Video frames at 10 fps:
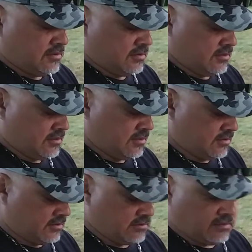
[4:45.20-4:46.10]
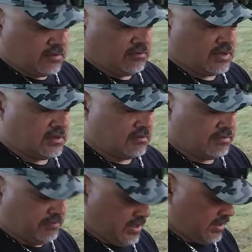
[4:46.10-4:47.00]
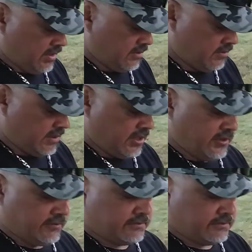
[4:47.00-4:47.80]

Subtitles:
get my pot here ready.